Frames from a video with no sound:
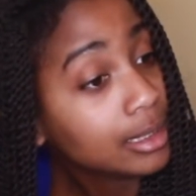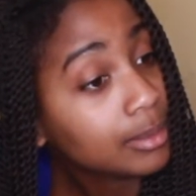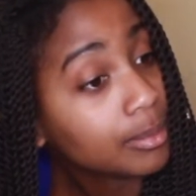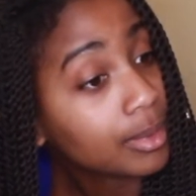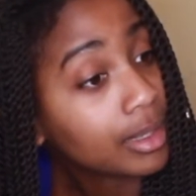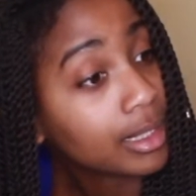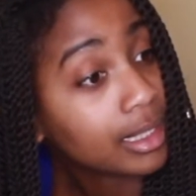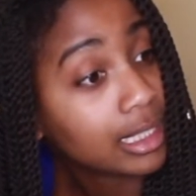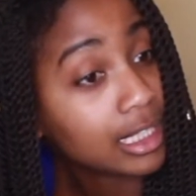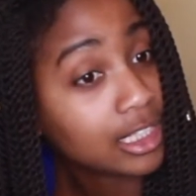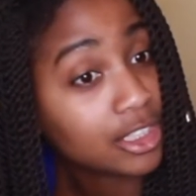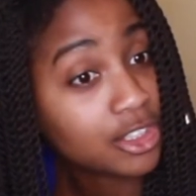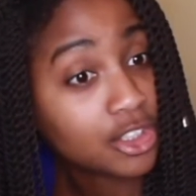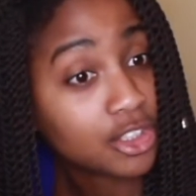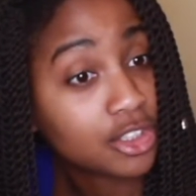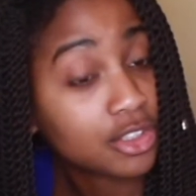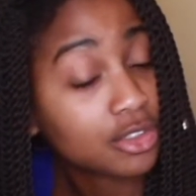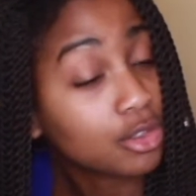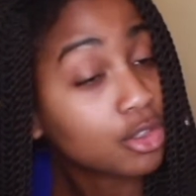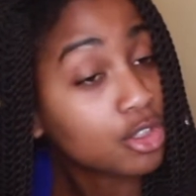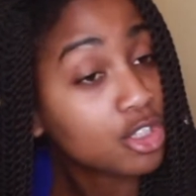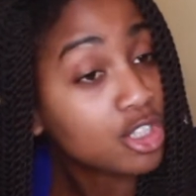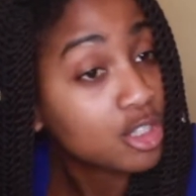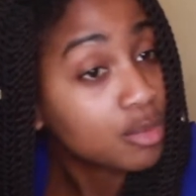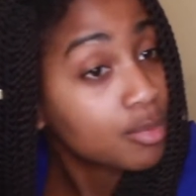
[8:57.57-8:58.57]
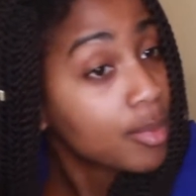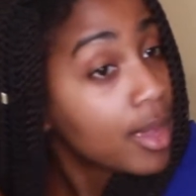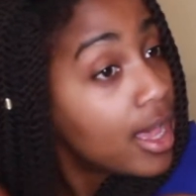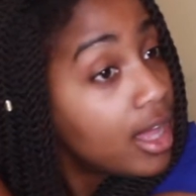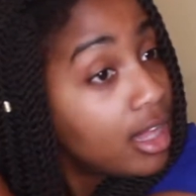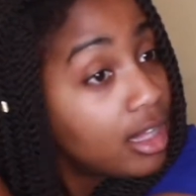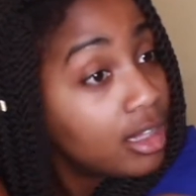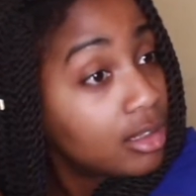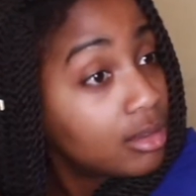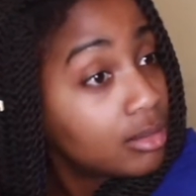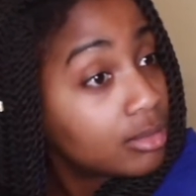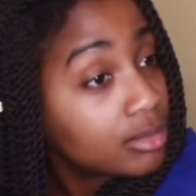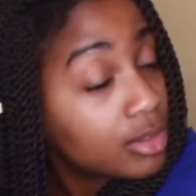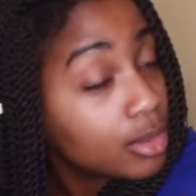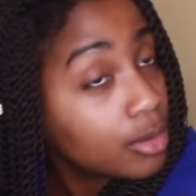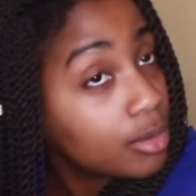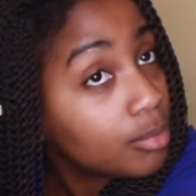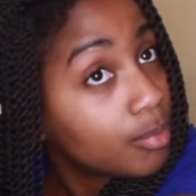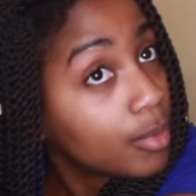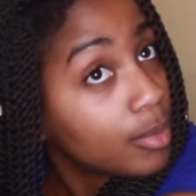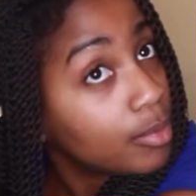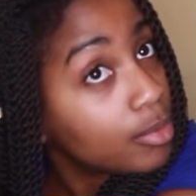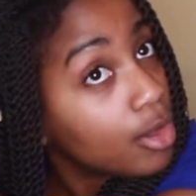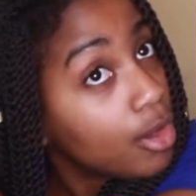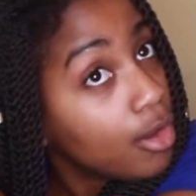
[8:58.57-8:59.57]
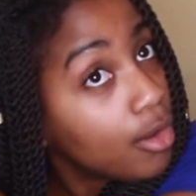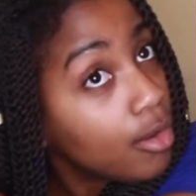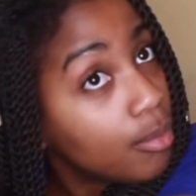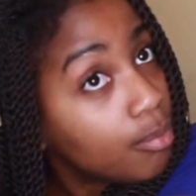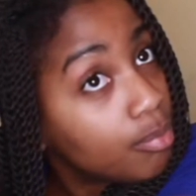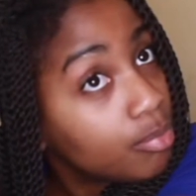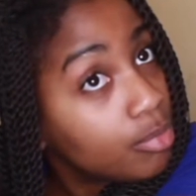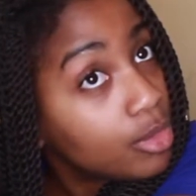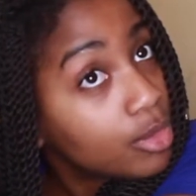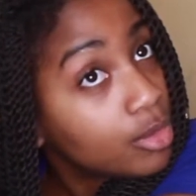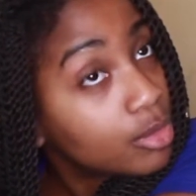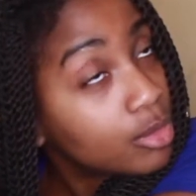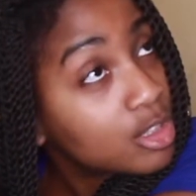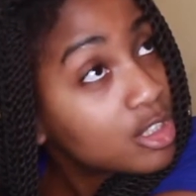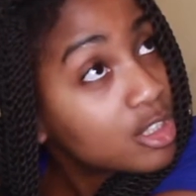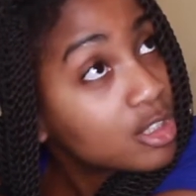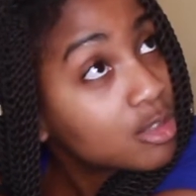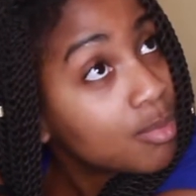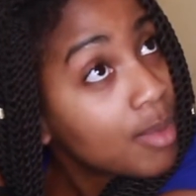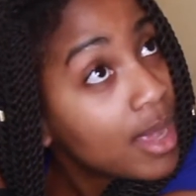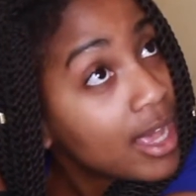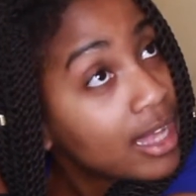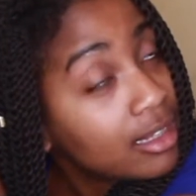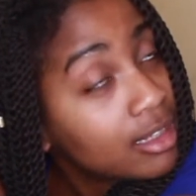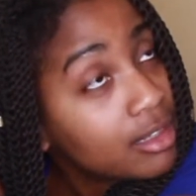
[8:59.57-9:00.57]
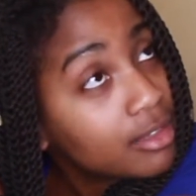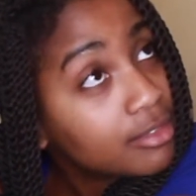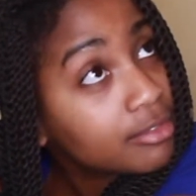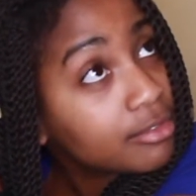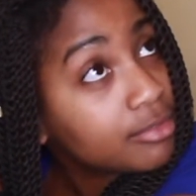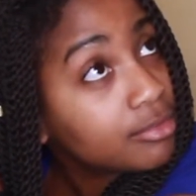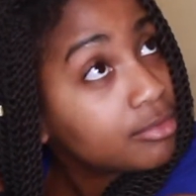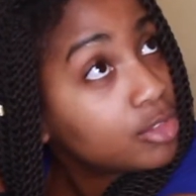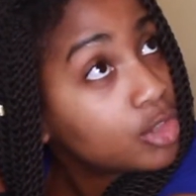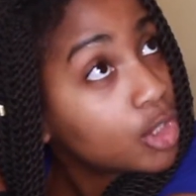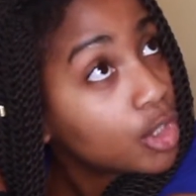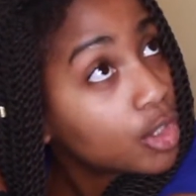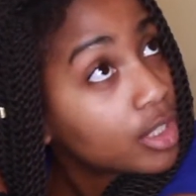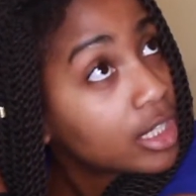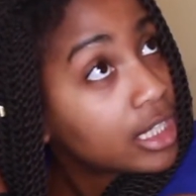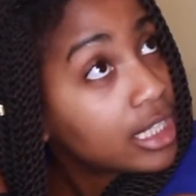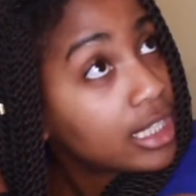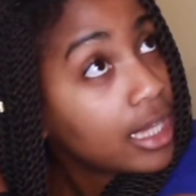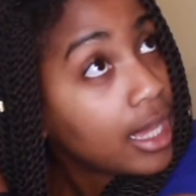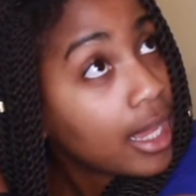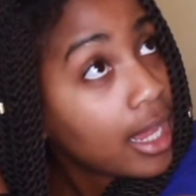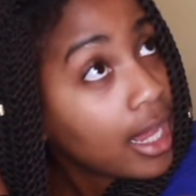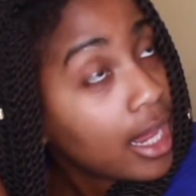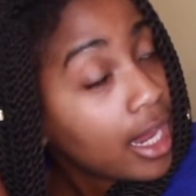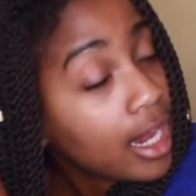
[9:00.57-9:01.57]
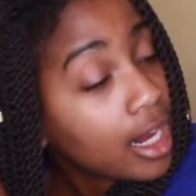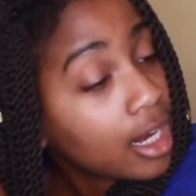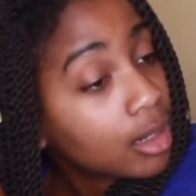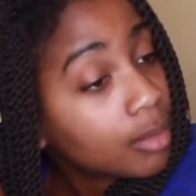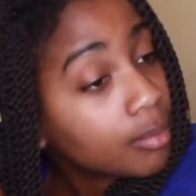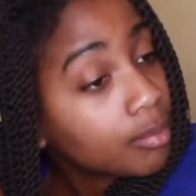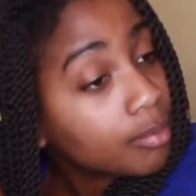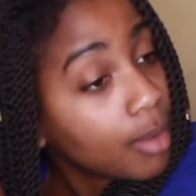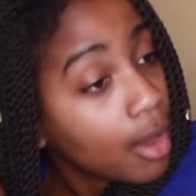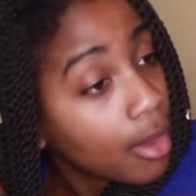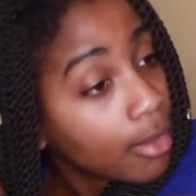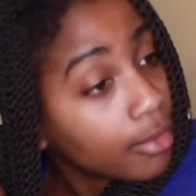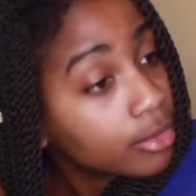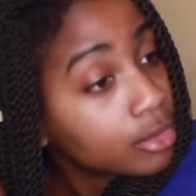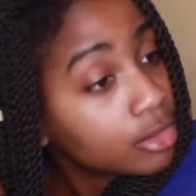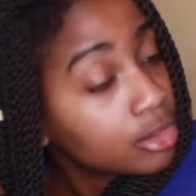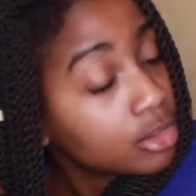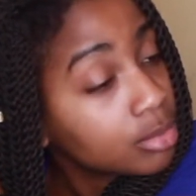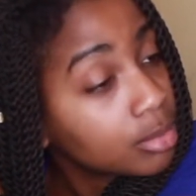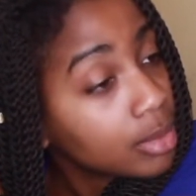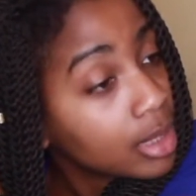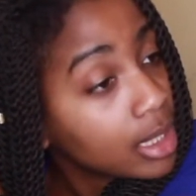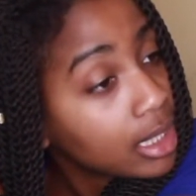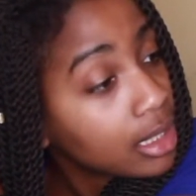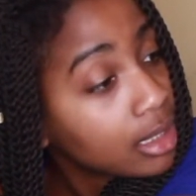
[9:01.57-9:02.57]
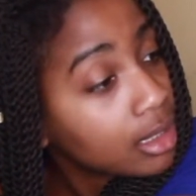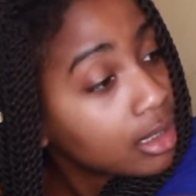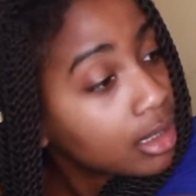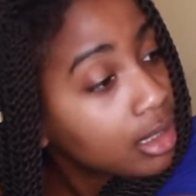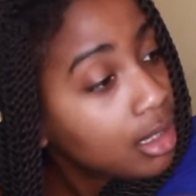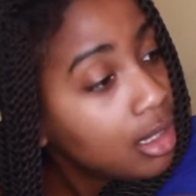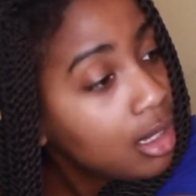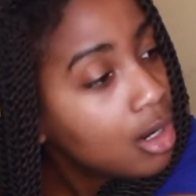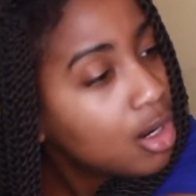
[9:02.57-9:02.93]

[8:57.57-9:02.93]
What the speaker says: But it just, the smell, the smell of dirty hair bothers me.